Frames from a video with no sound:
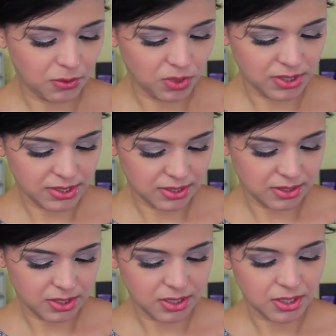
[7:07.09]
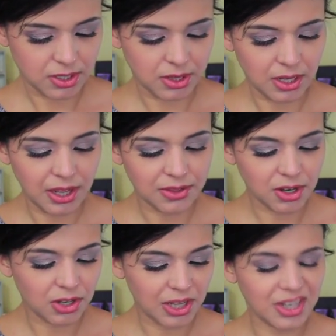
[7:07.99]
what is it? The
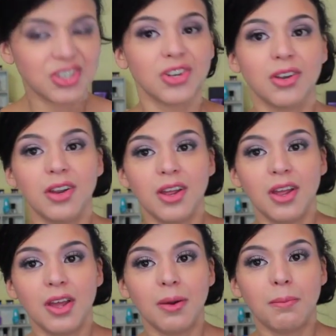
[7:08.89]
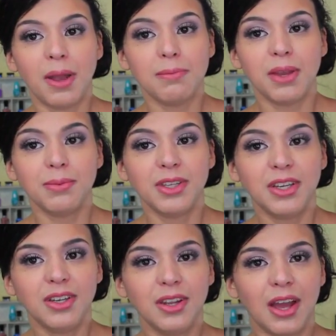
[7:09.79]
Leather Collection by
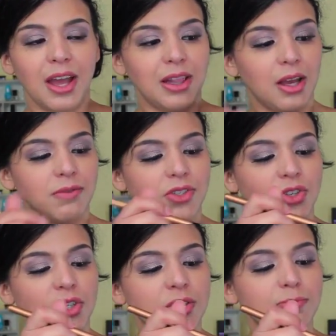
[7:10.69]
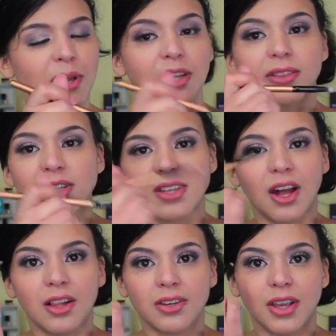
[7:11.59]
Maybelline. I love to just pick this
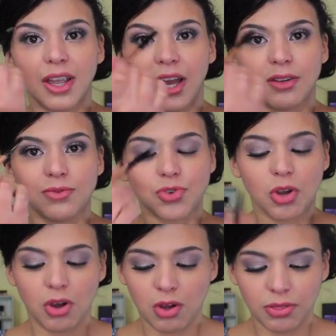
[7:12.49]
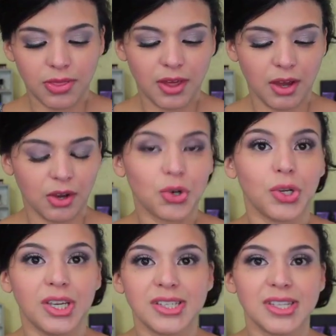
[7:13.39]
color and kind of draw the
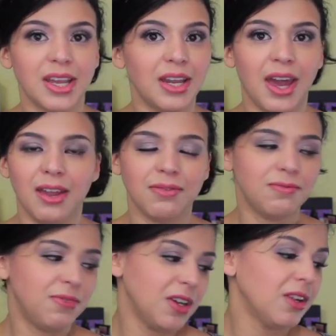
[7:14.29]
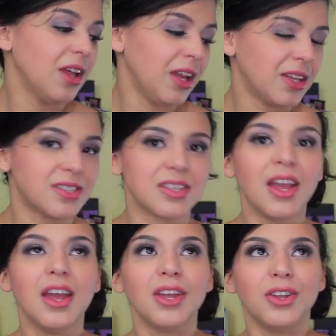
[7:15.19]
crease, and I feel like it's,
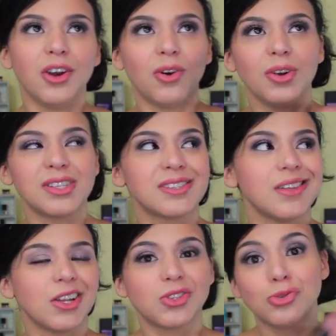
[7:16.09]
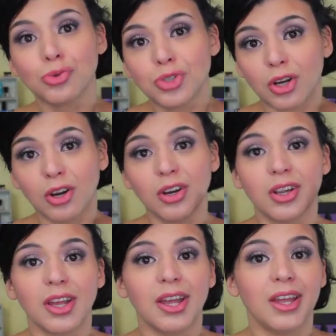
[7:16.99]
you know, it's not too
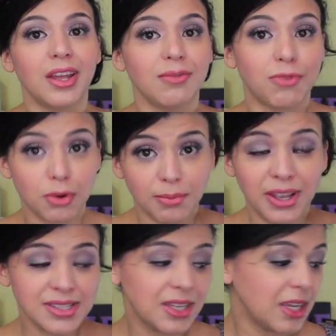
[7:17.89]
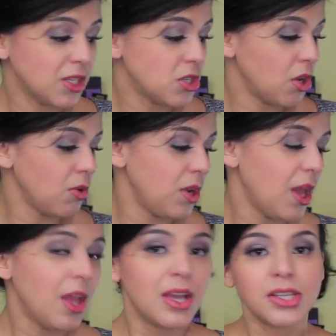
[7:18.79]
dark and for my skin tone,
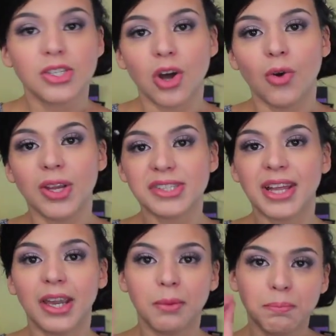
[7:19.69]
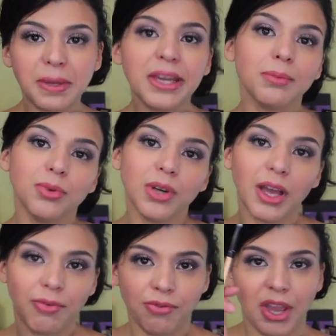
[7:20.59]
so it's like a peekaboo
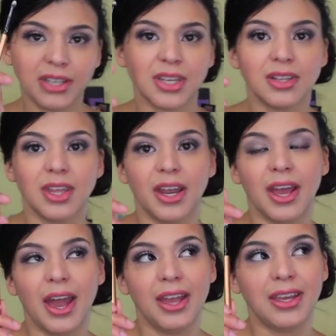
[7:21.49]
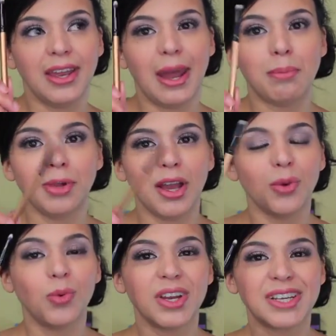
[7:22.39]
effect that I can
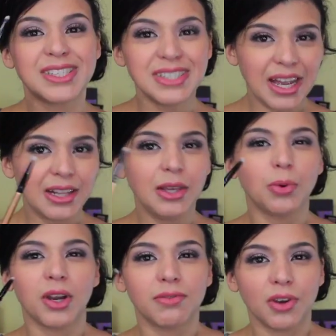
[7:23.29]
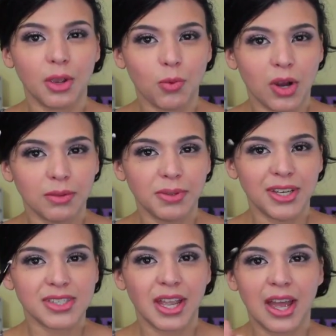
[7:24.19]
apply exactly whatever I want
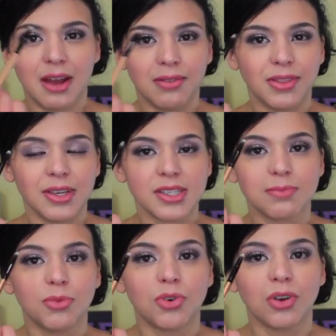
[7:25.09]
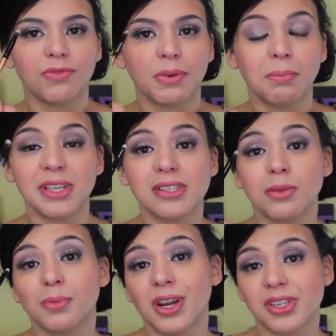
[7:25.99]
because I have this more of a
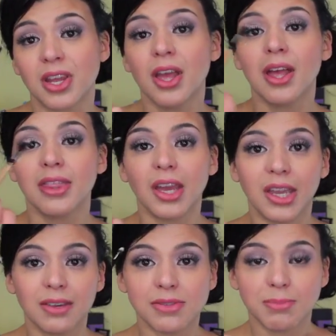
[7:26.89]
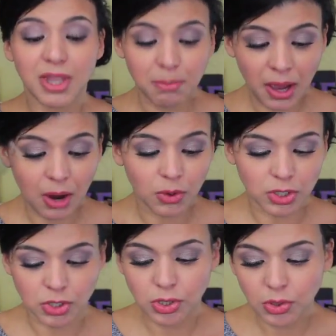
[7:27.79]
pencil brush that gives me the
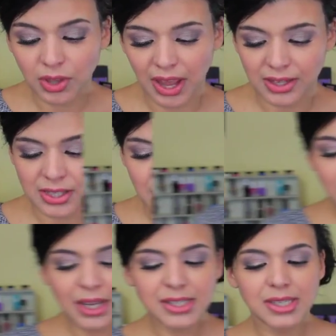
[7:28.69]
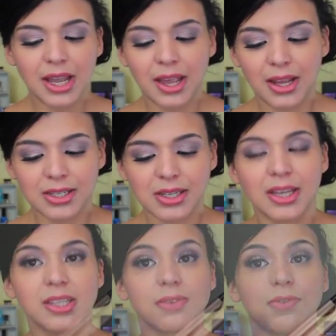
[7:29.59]
power to do that. Now the next set
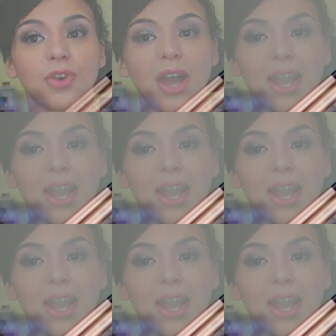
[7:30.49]
is for